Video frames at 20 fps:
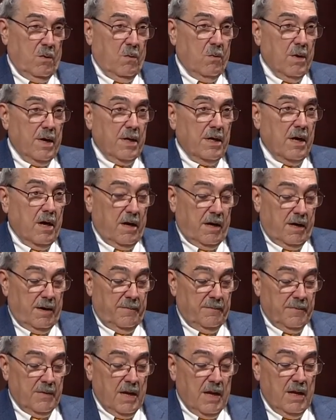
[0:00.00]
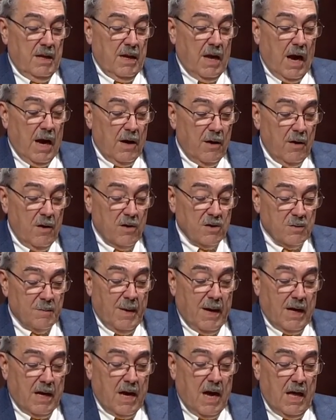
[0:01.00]
What an honor. I urge
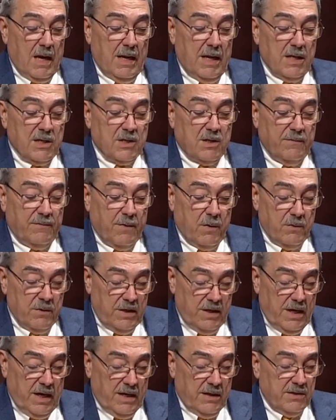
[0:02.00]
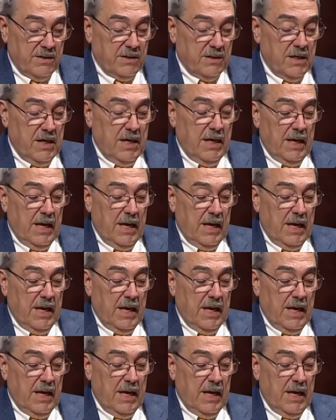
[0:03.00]
my colleagues to vote yes